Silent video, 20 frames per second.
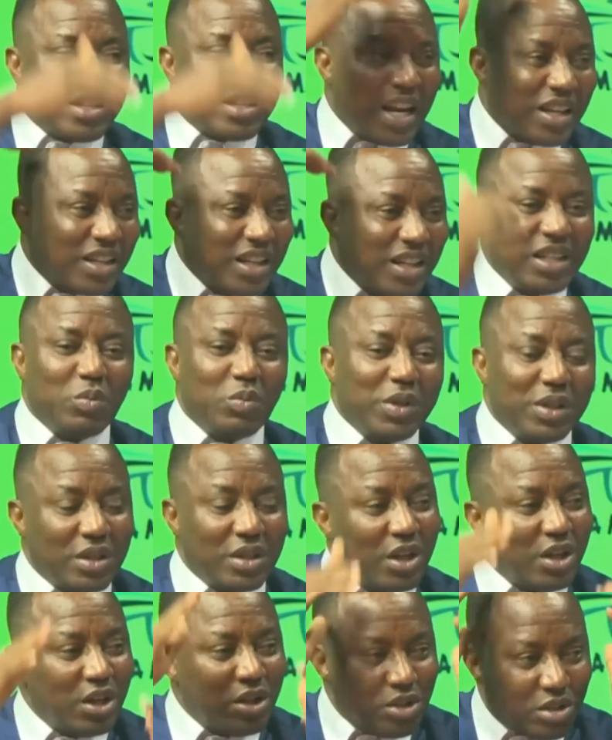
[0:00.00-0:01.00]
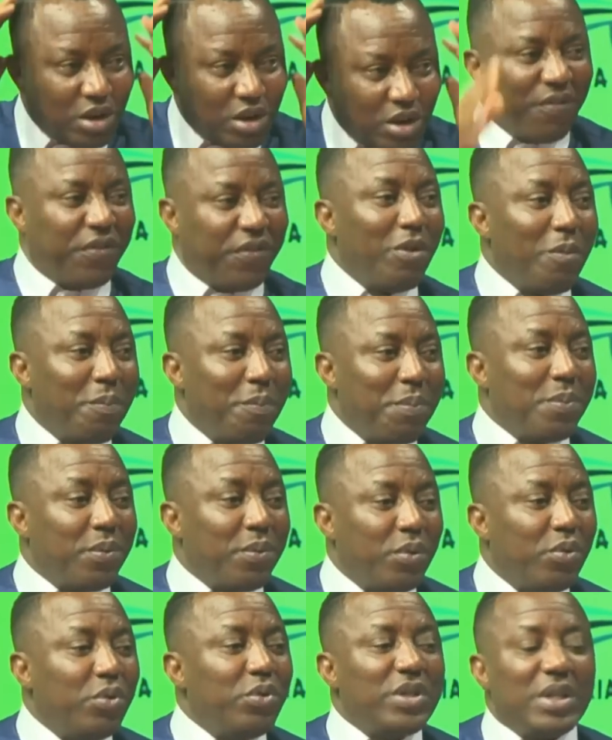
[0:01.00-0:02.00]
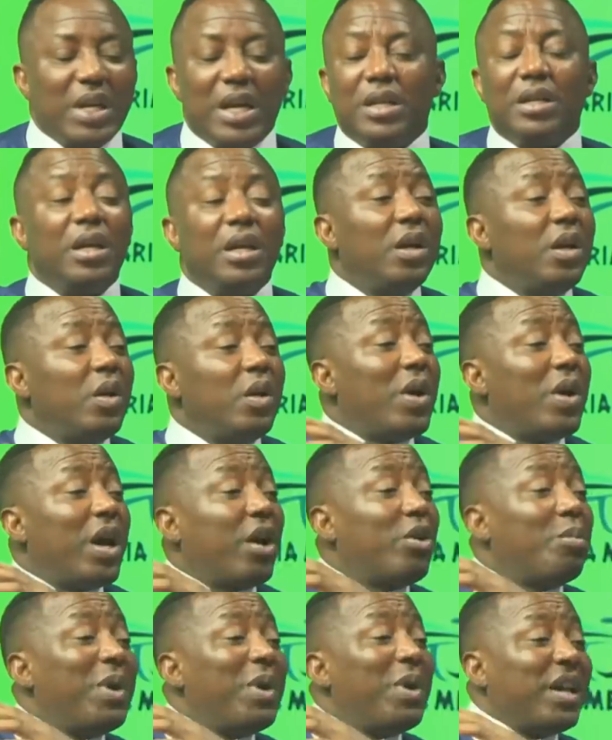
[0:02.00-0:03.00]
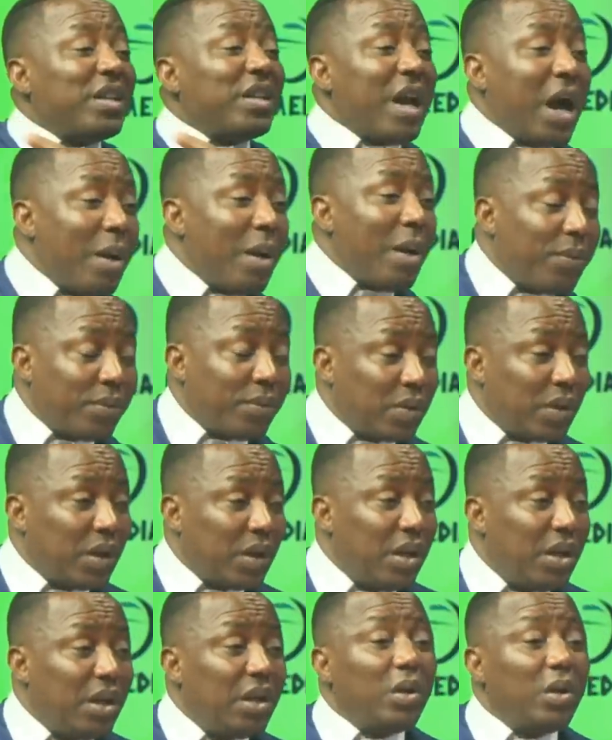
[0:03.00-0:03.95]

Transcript: started with some few people who said, we are going to make it happen.